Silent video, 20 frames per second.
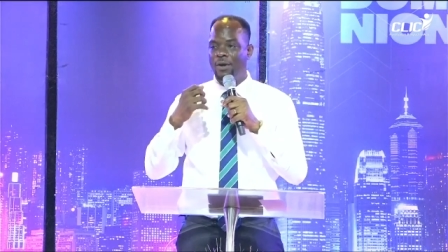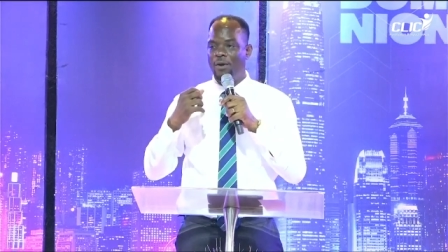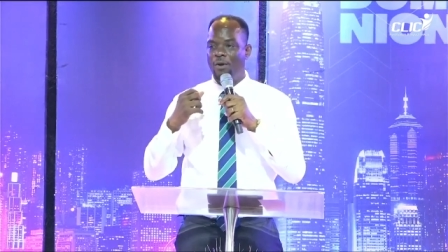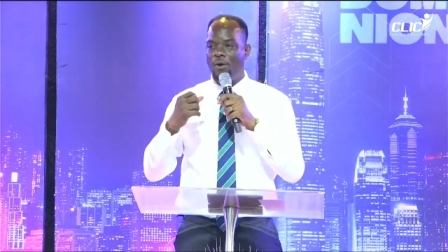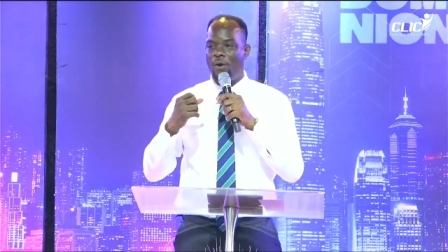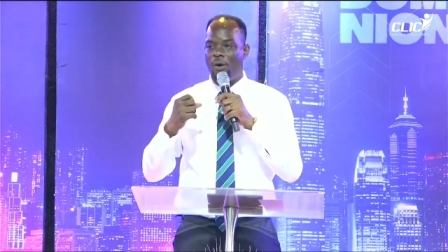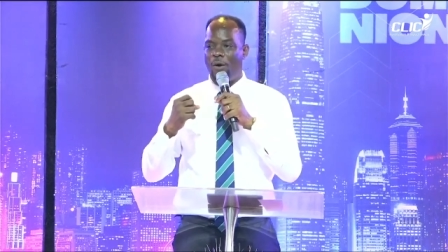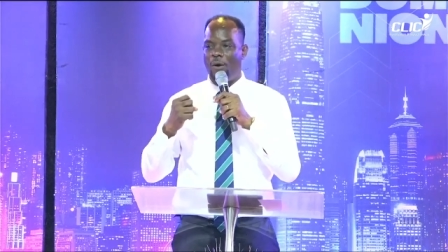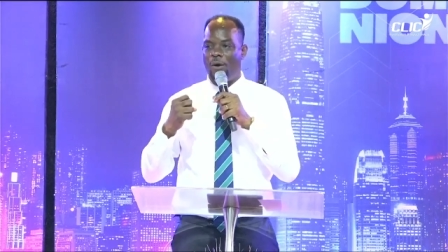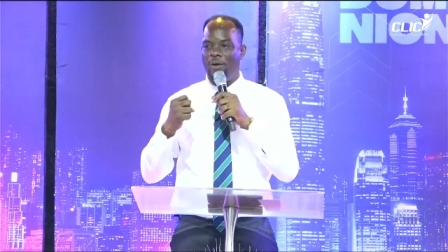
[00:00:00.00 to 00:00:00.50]

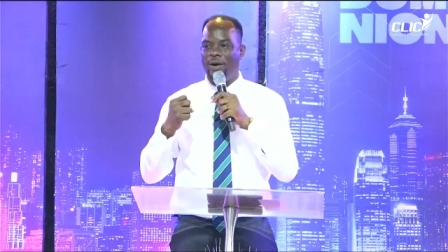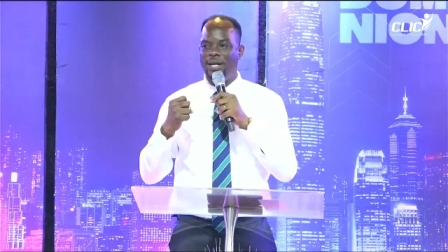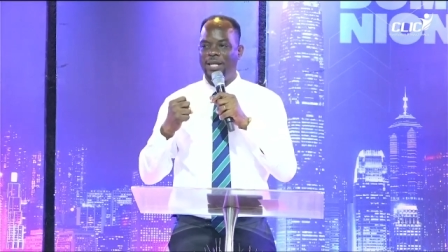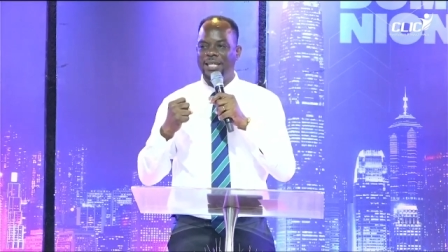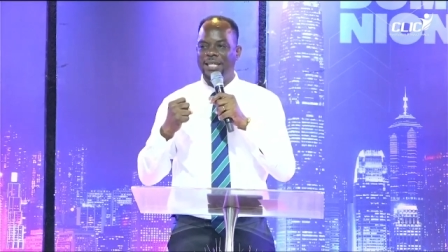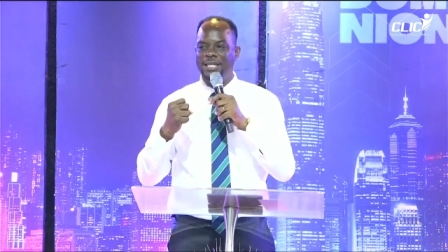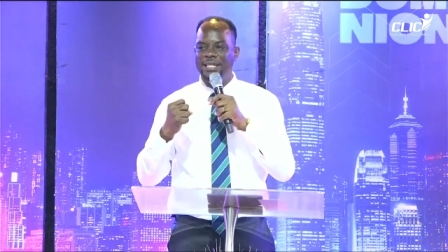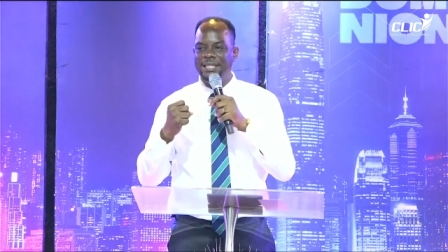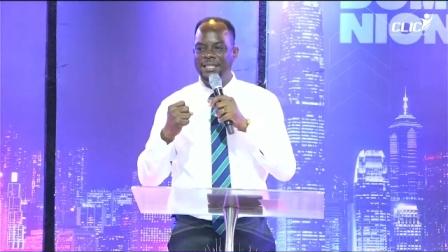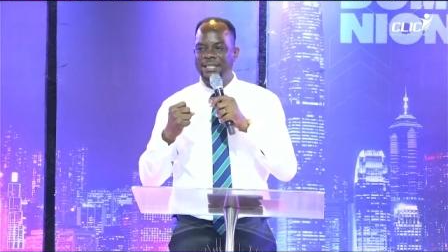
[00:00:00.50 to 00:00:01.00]
or
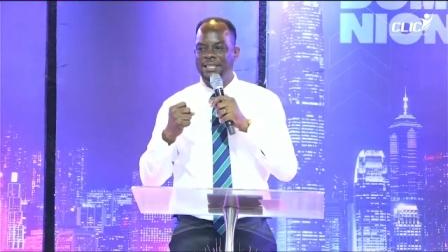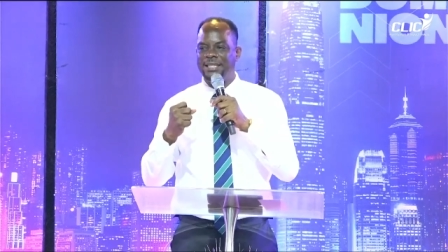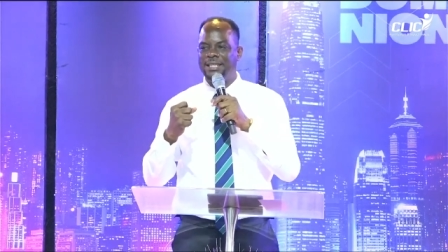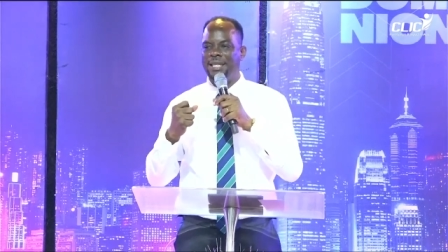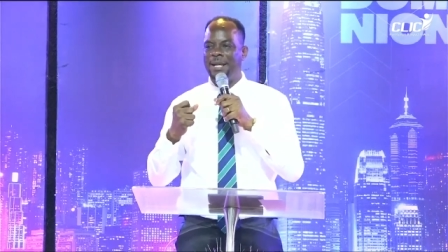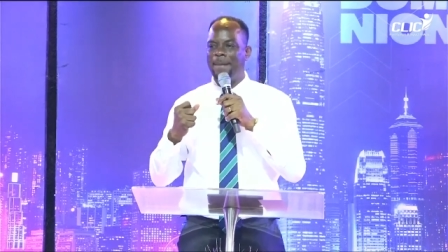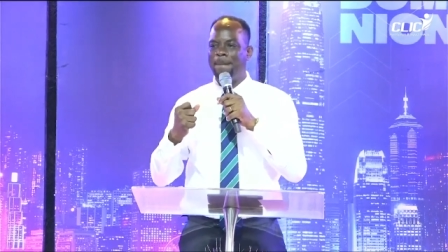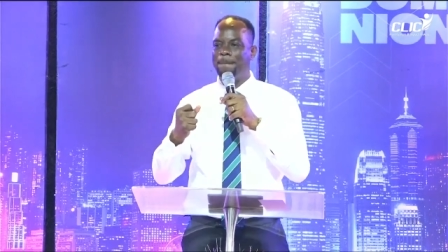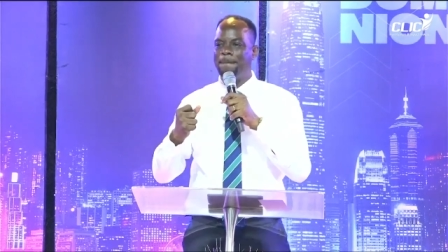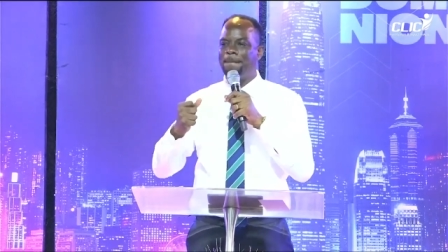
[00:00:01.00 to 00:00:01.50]
is
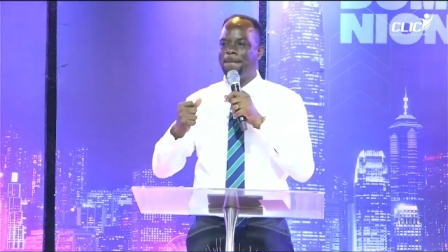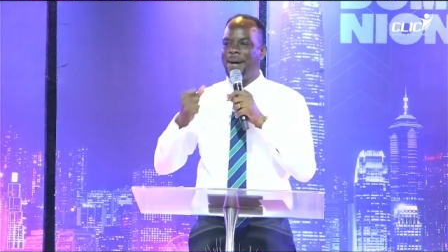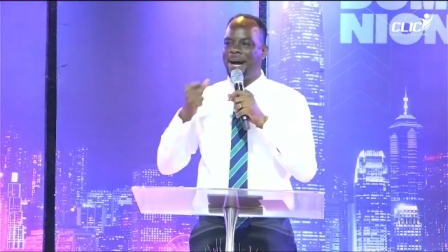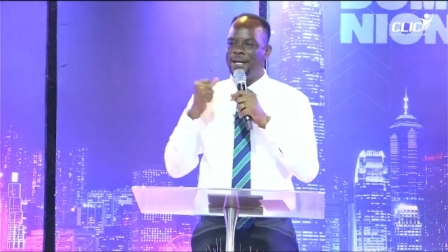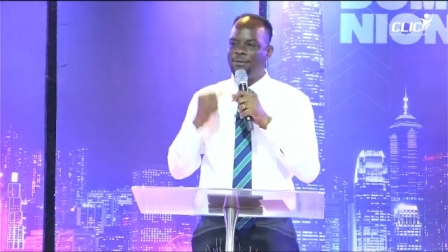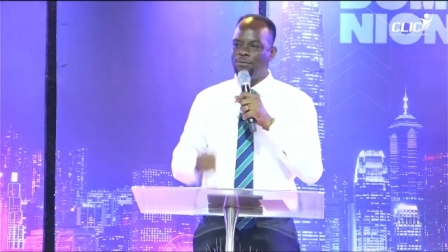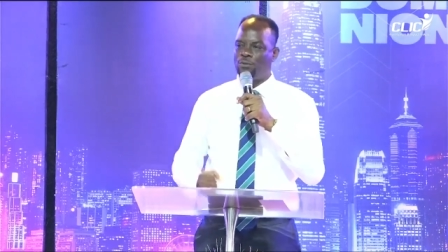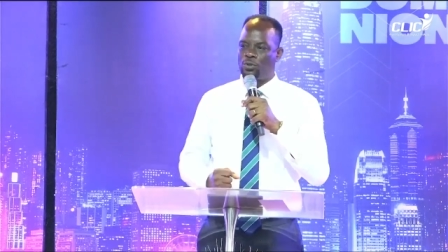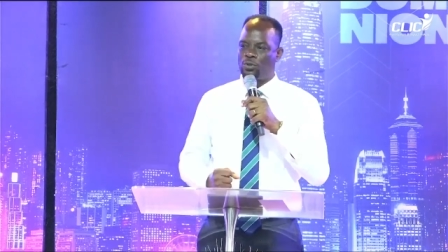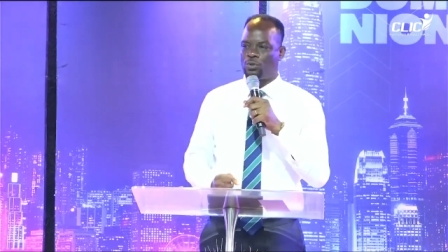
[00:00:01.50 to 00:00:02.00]
a
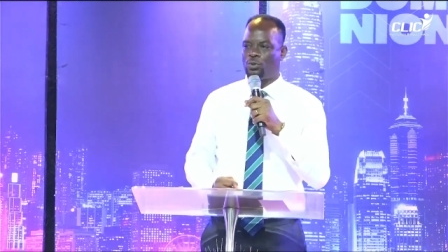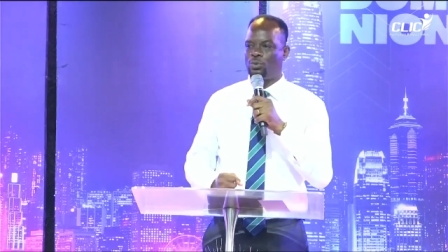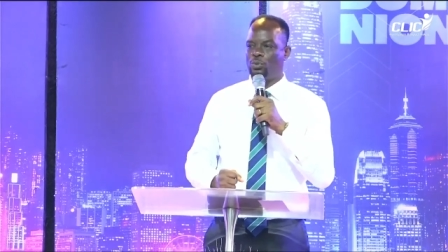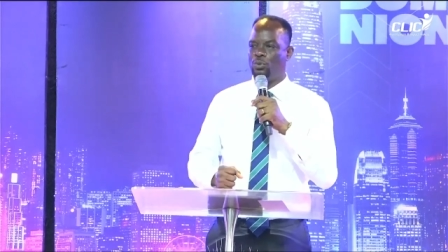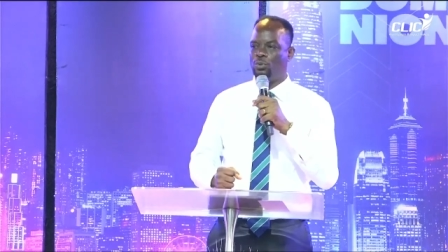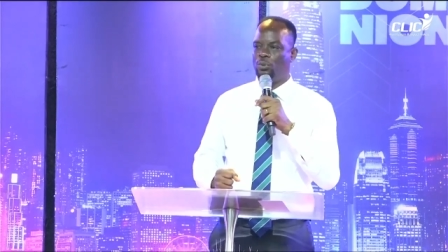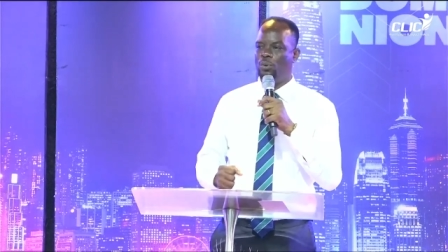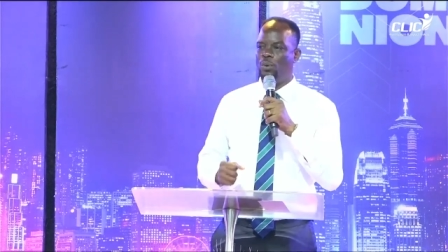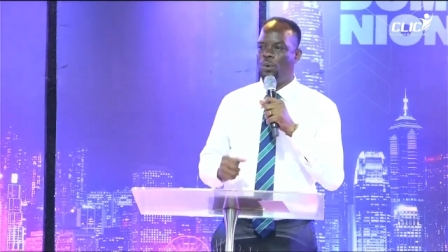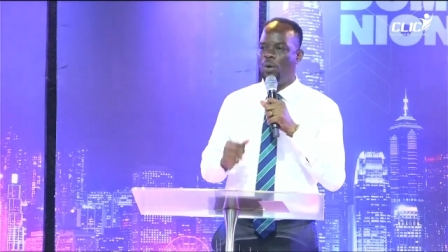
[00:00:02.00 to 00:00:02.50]

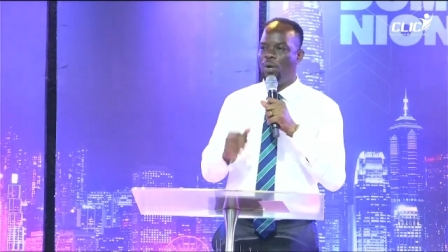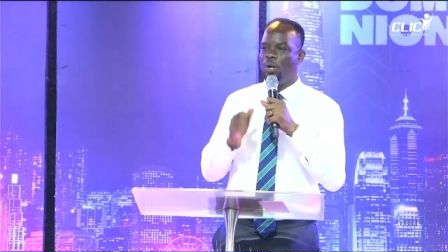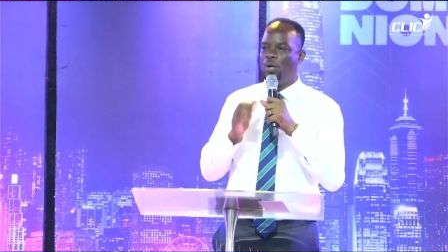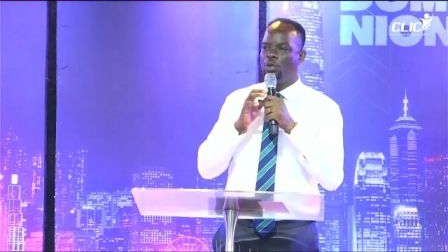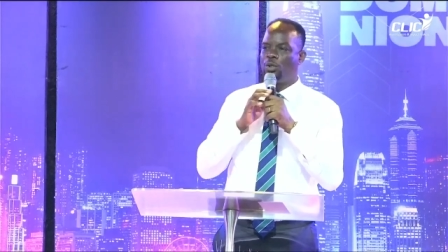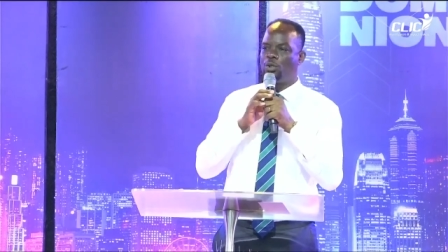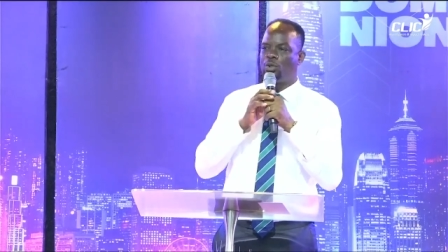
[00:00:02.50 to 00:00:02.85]
mantle to